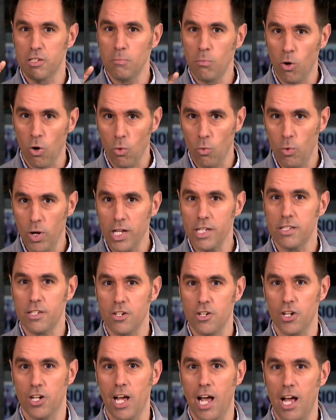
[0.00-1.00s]
some more wins in
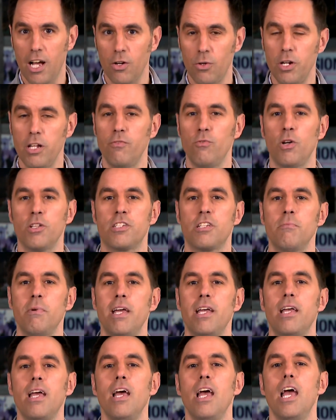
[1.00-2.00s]
Chicago and even wants to
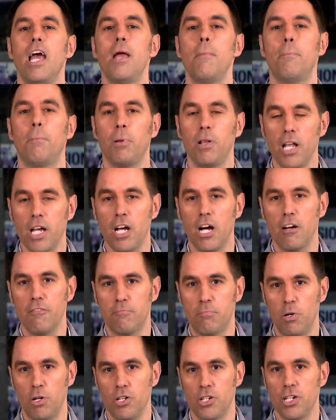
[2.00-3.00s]
make a playoff
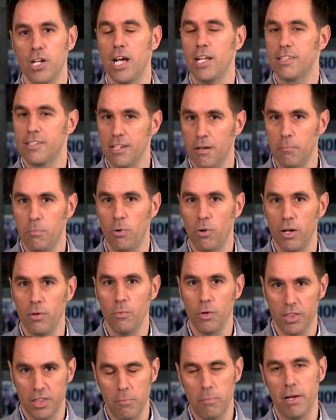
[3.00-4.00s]
push at some point
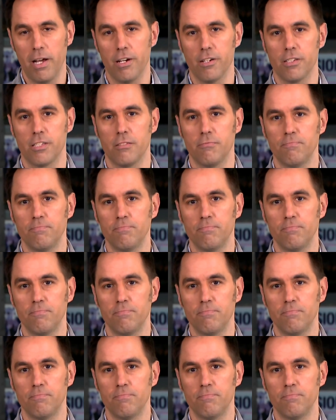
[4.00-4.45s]
with the Bears.